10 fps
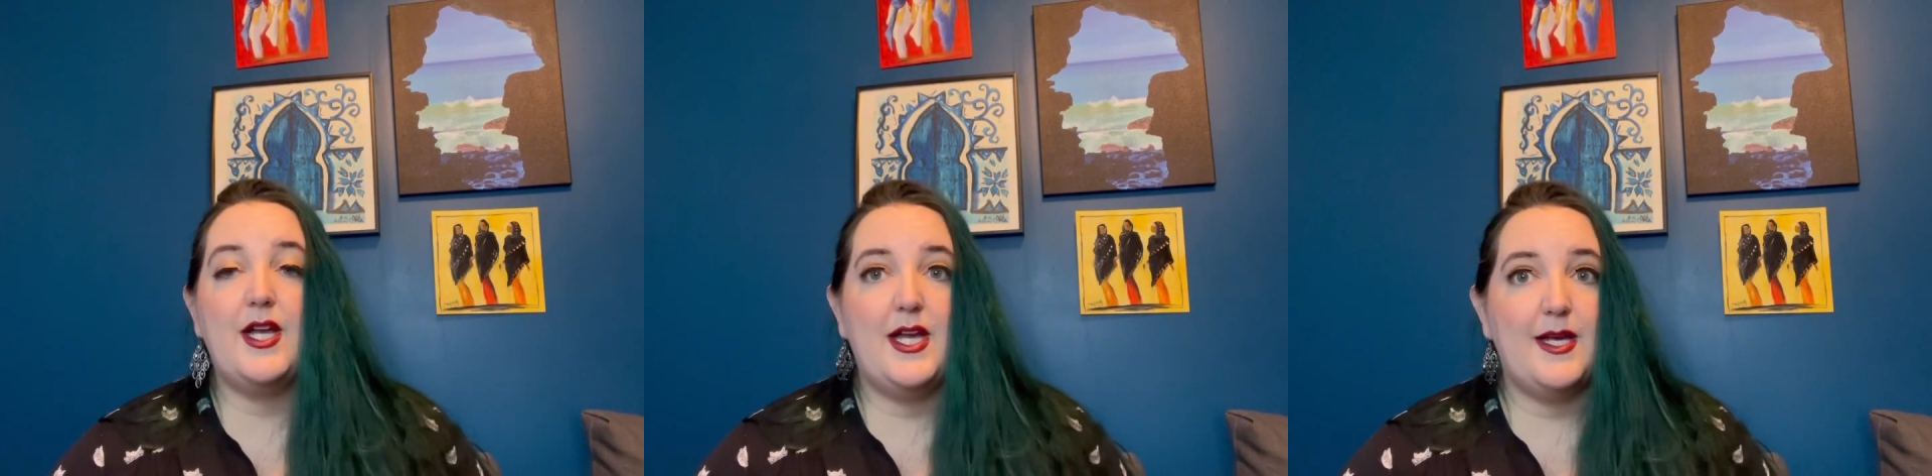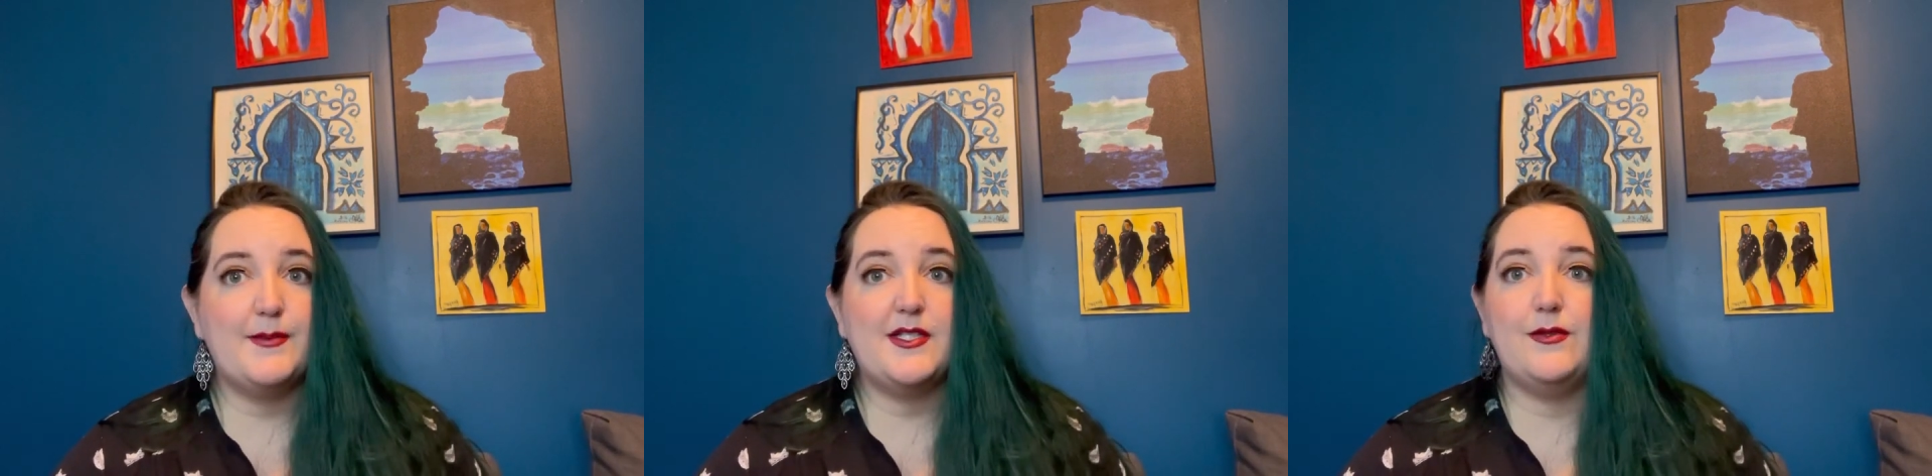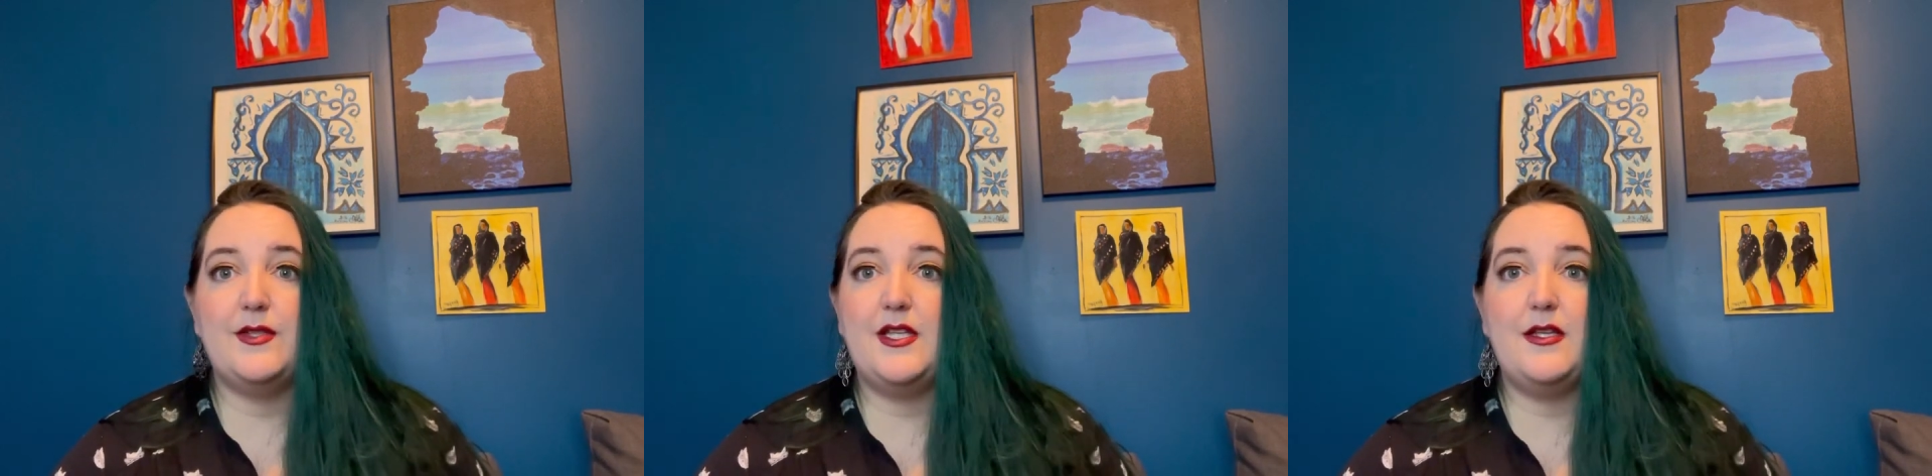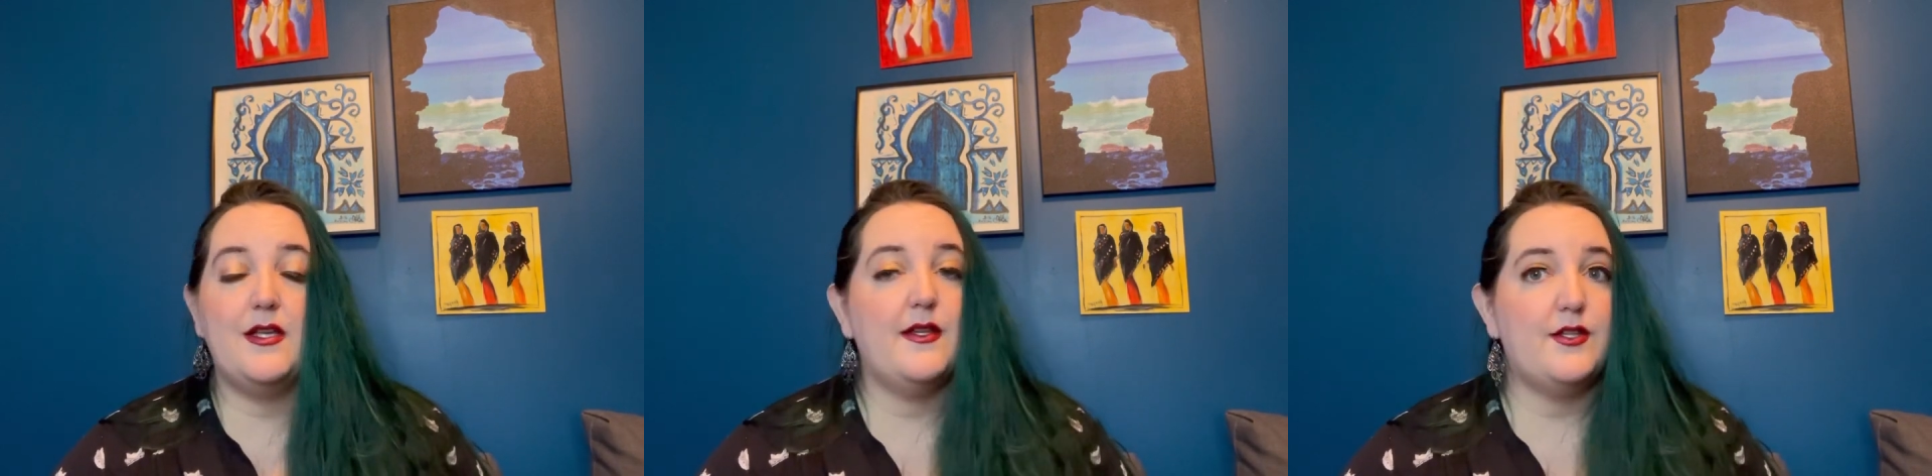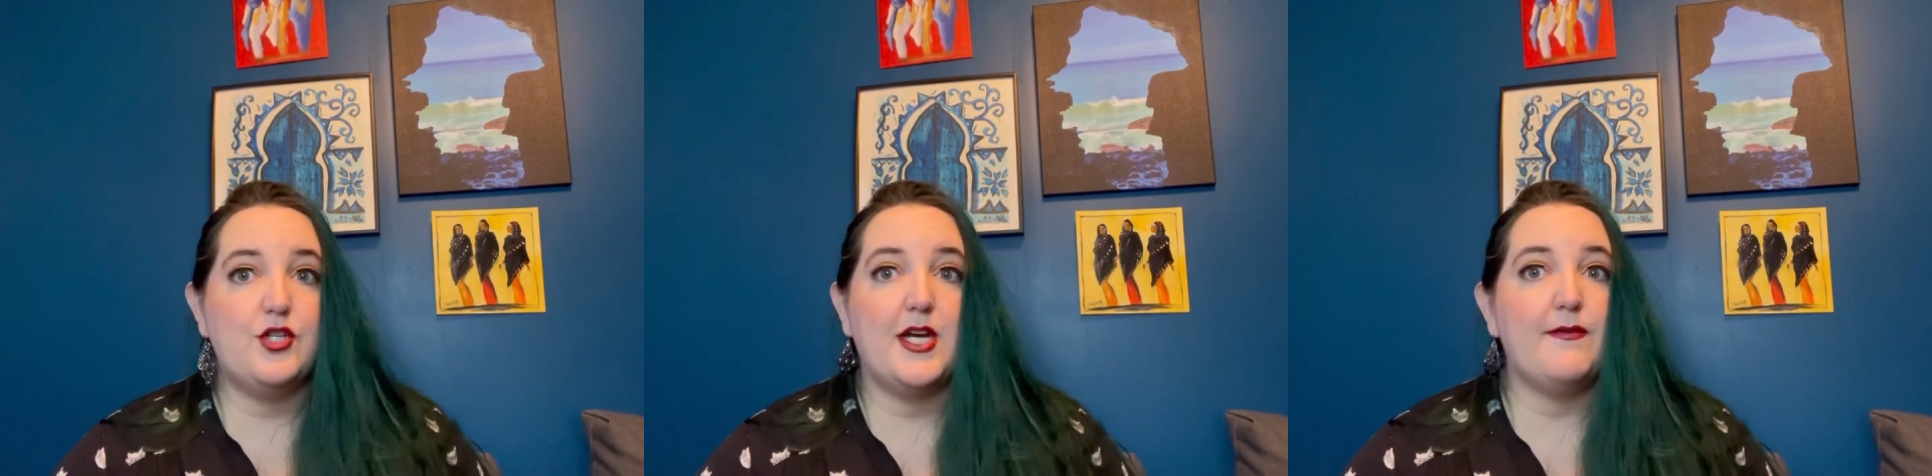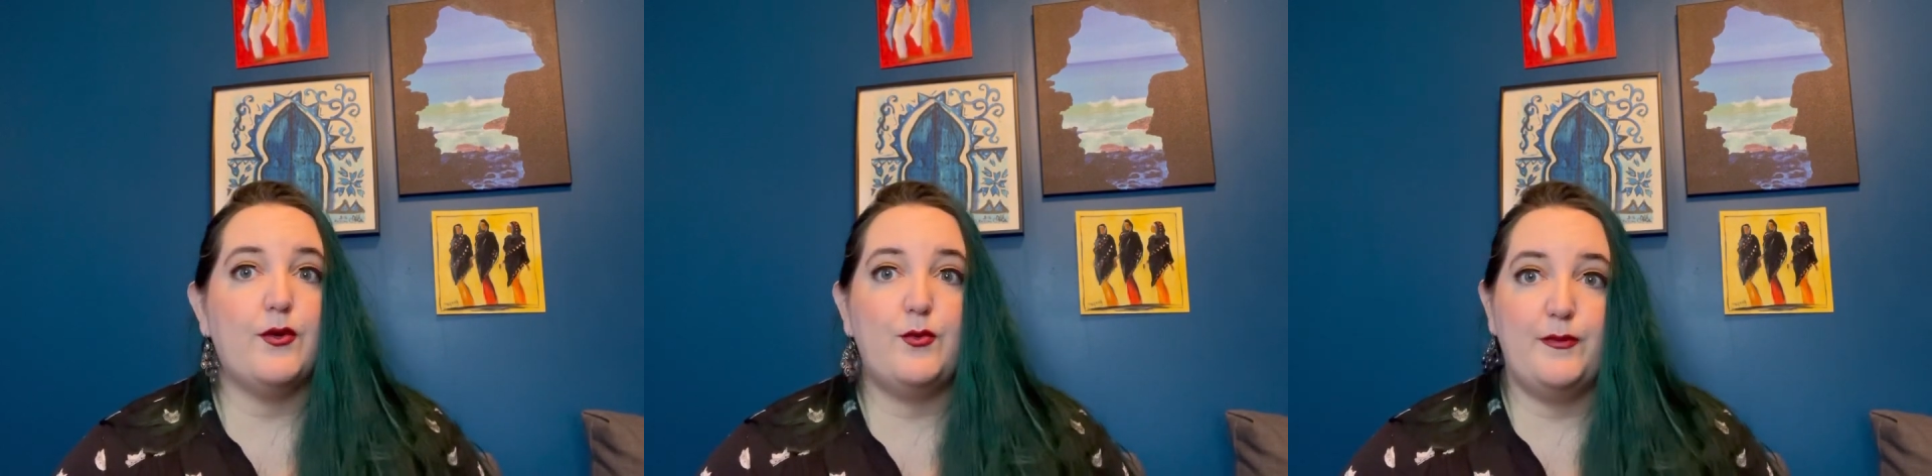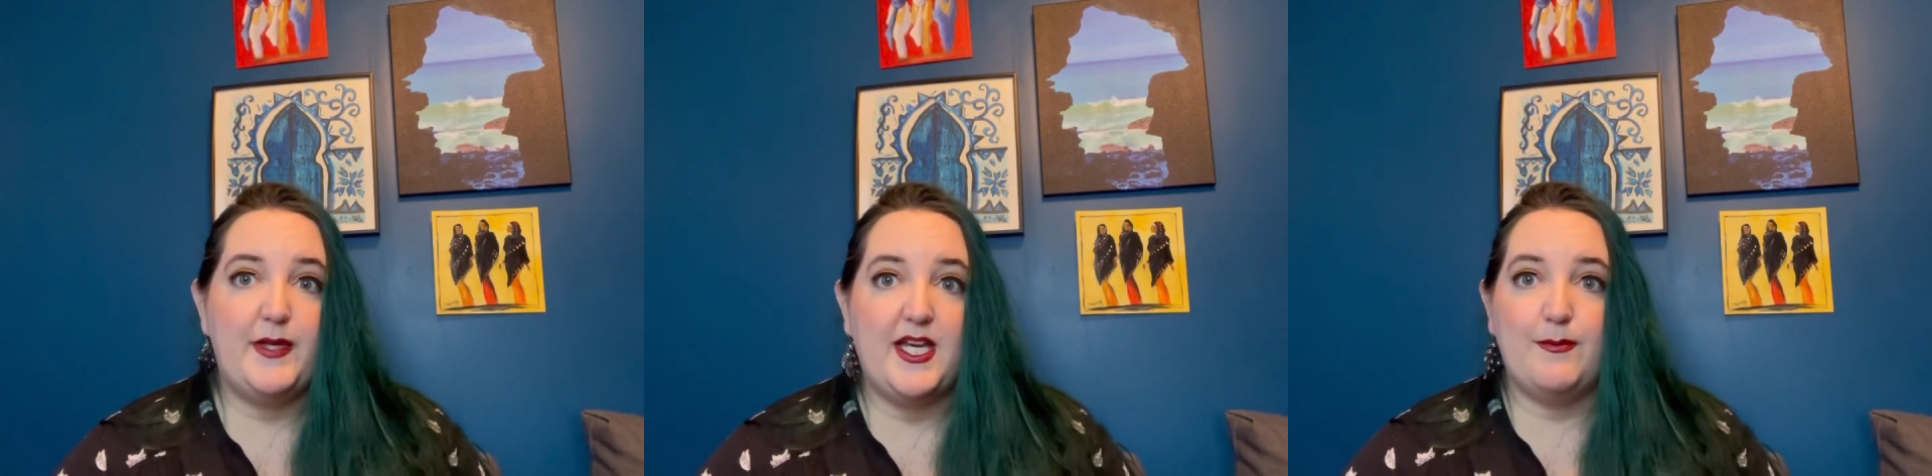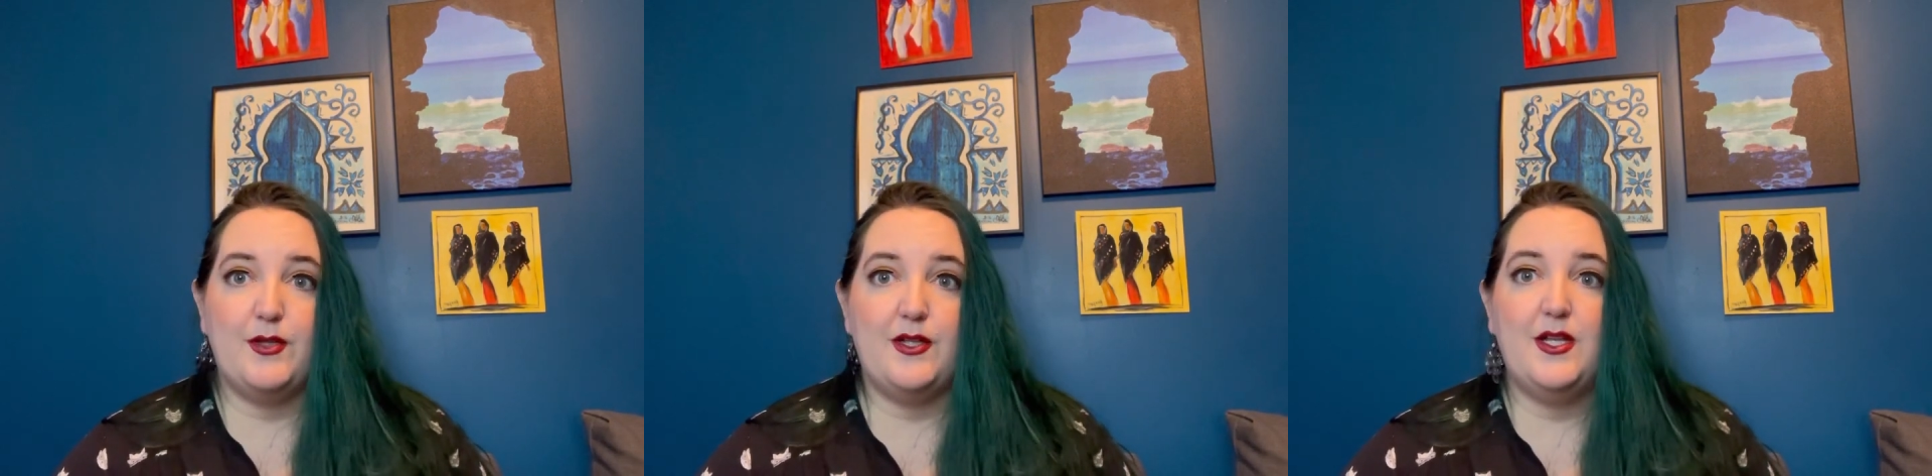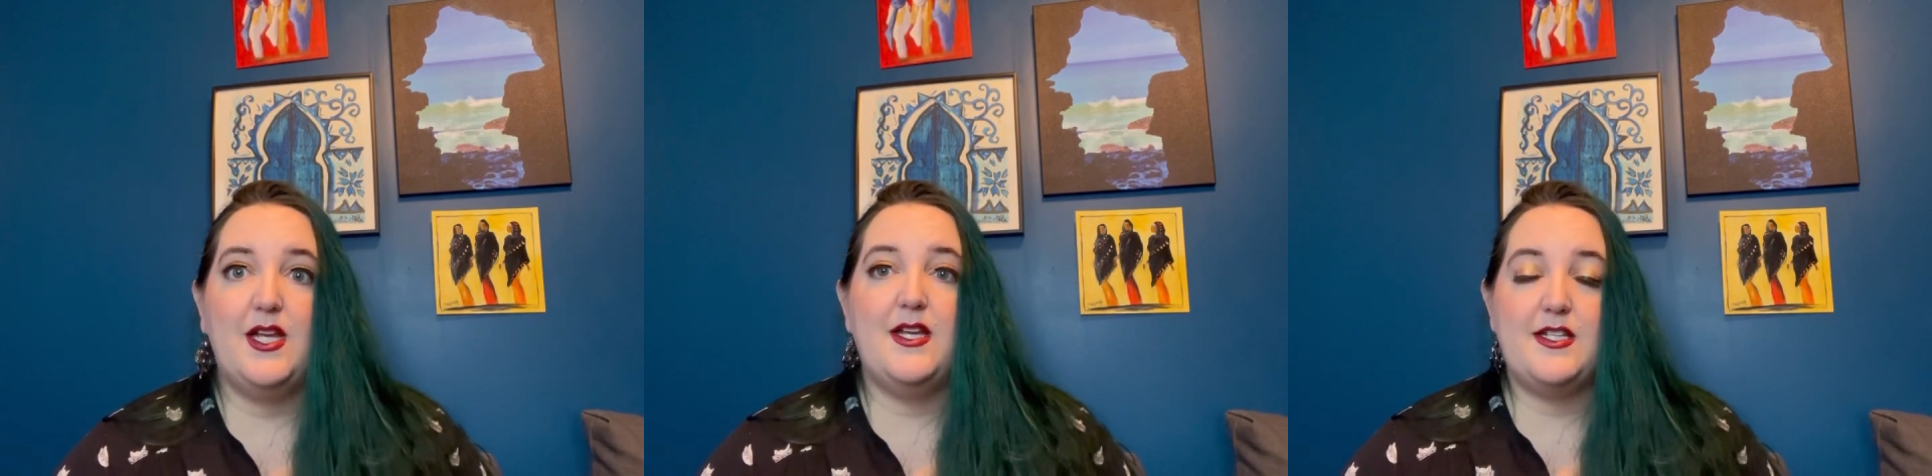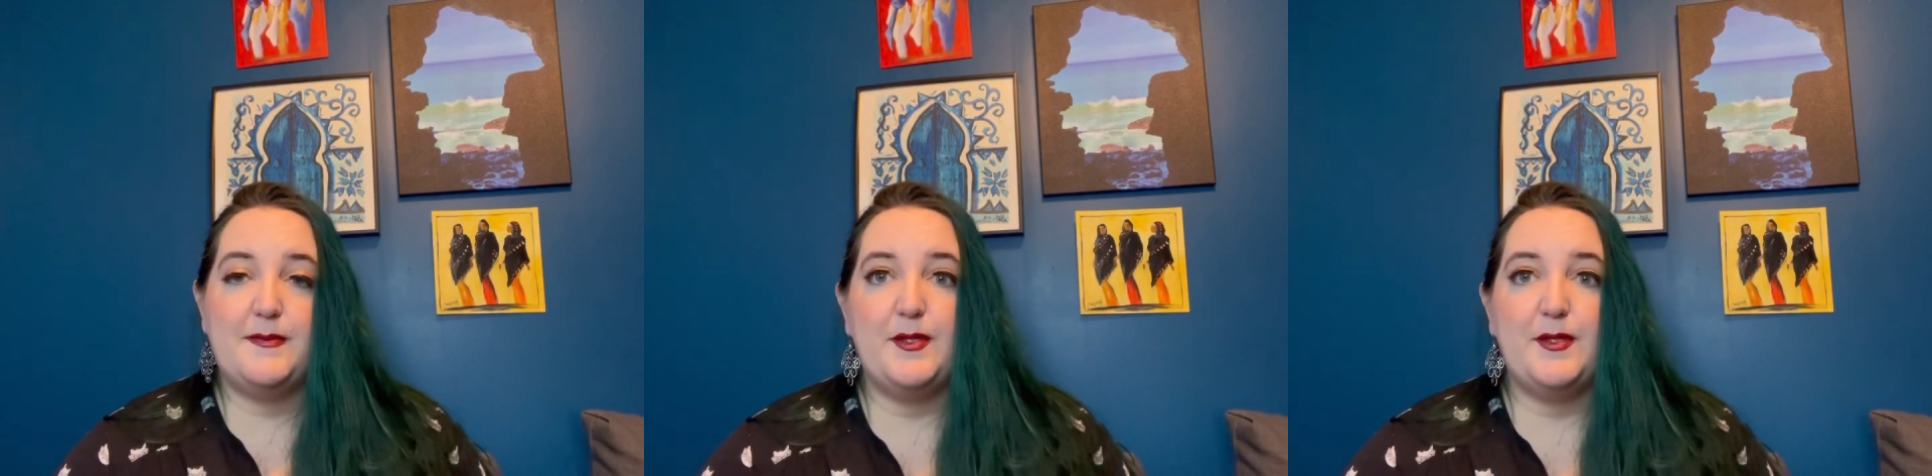absolutely the driver will be able to be